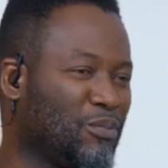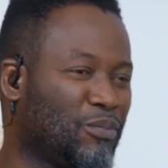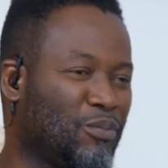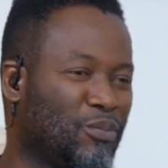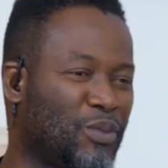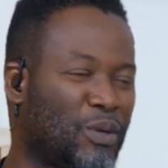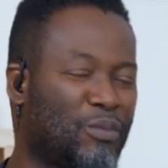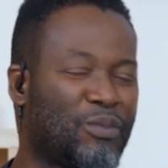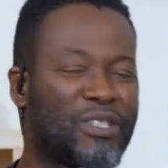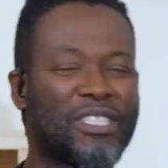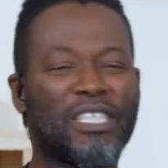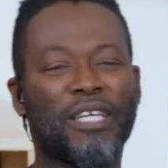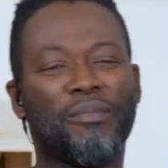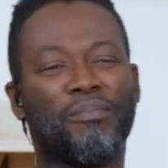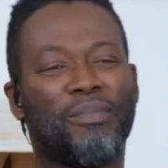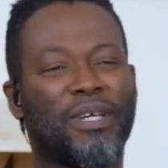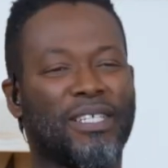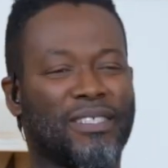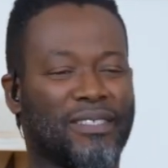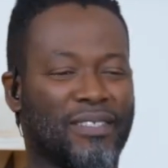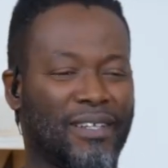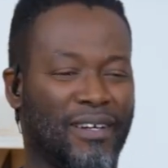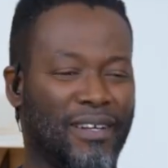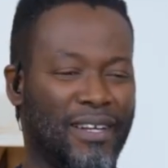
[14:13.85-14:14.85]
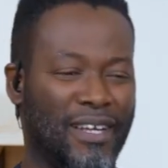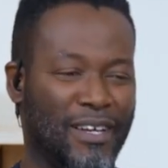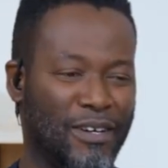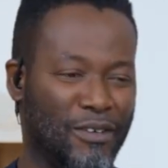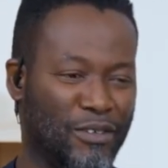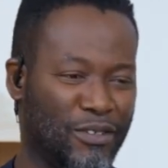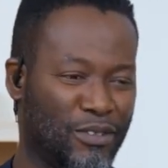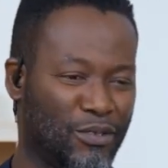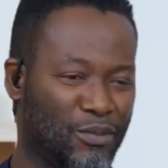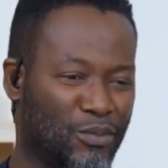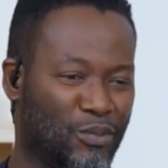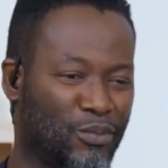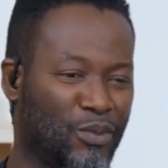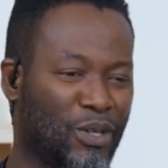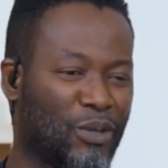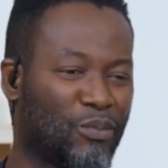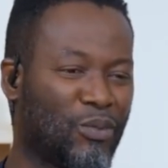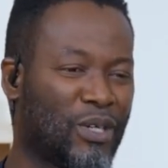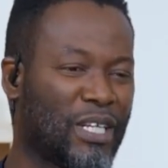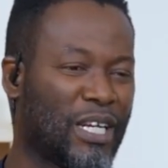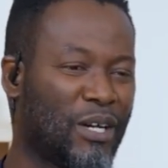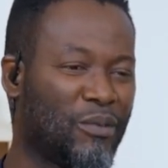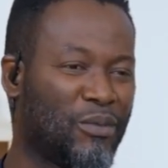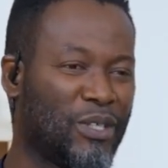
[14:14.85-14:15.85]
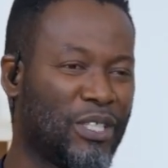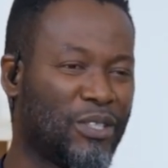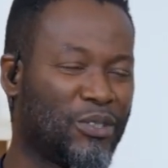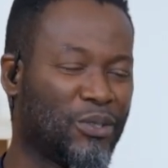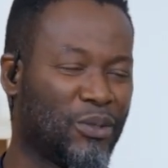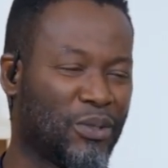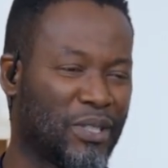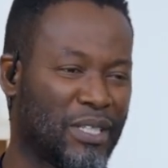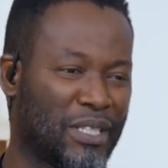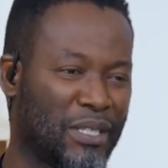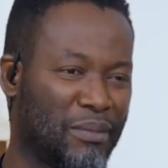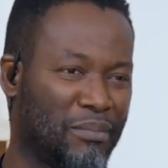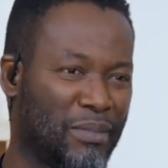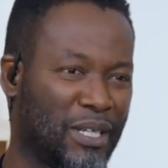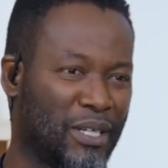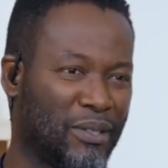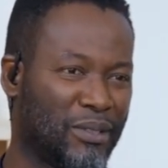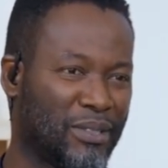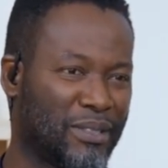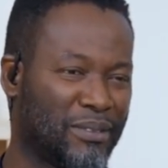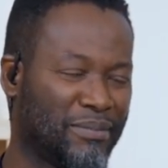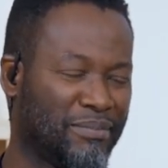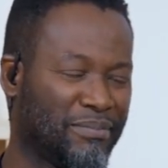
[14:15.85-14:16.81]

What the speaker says: When we say personal health, what are we talking about?